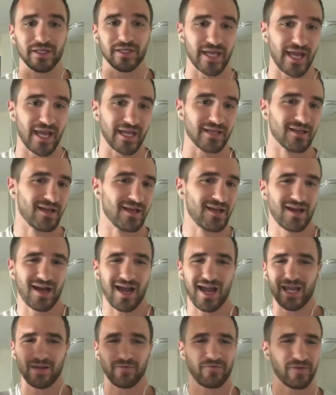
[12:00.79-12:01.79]
day.
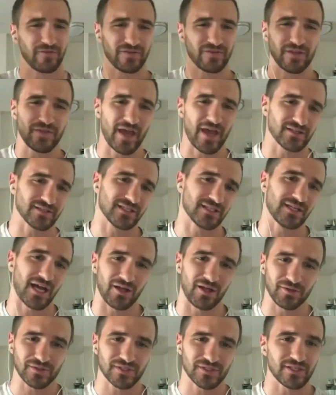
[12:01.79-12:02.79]
I had
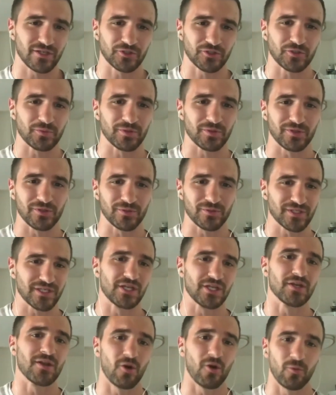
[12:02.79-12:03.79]
$50,000 still to produce
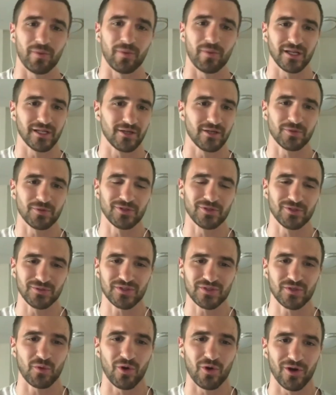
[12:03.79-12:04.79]
and nobody to
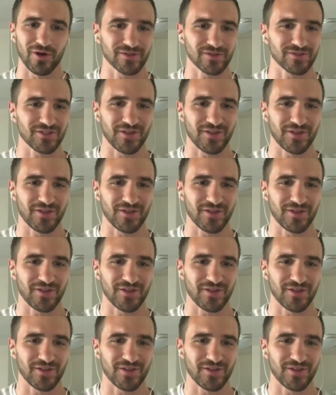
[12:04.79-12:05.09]
produce the work.